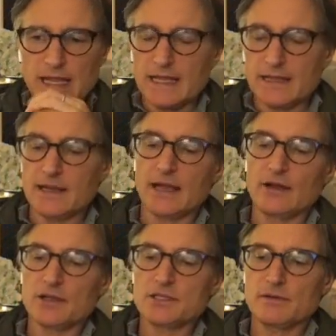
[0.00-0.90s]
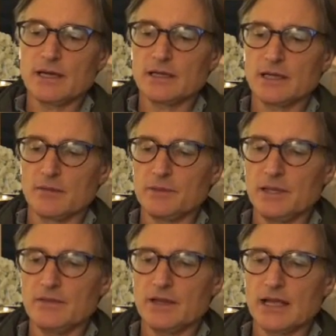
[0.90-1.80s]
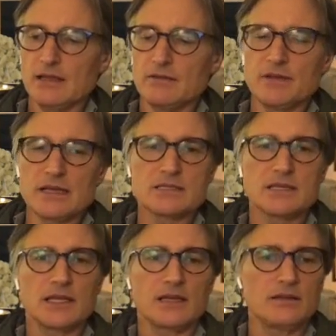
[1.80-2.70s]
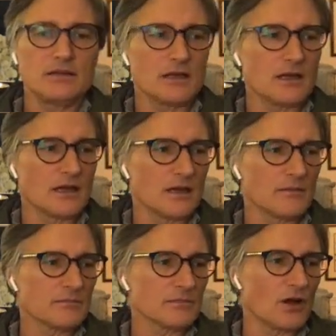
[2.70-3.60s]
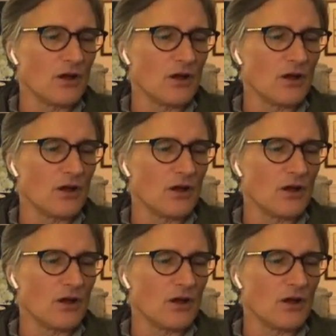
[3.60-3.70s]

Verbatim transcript: and I also had a company that I invested in um,